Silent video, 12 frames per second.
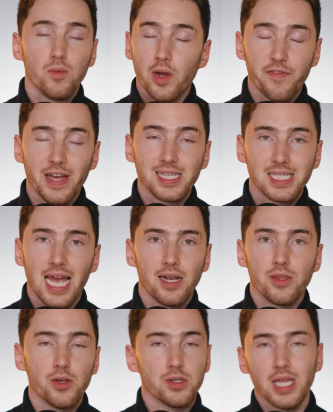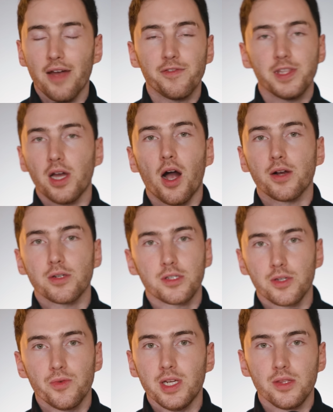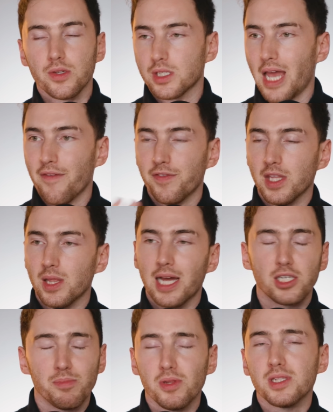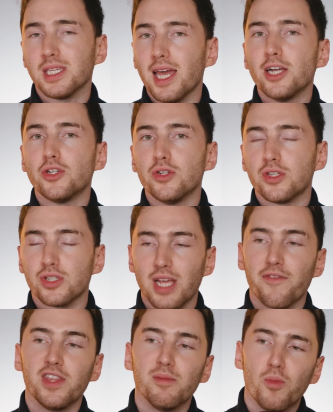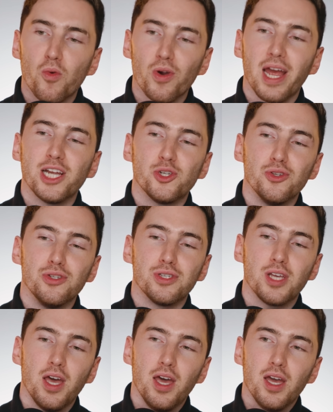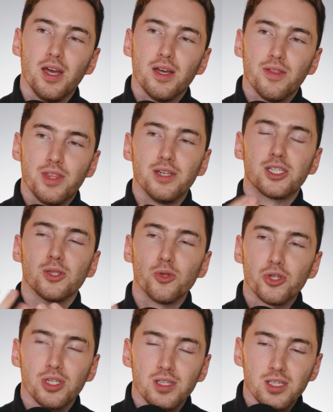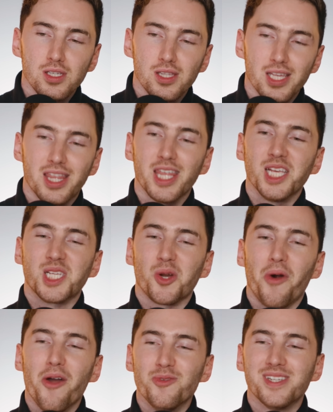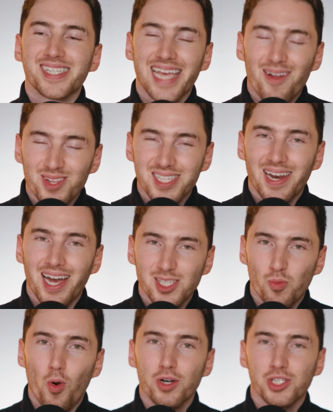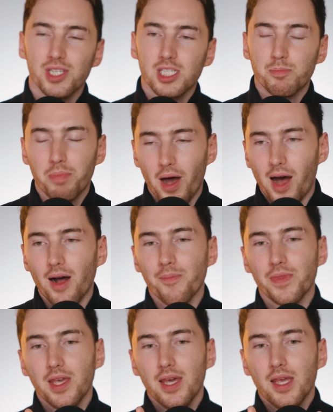With that said, they're definitely harder to read. There's definitely legibility issues. There's definitely more issues than solutions that surround skeletonized watches. But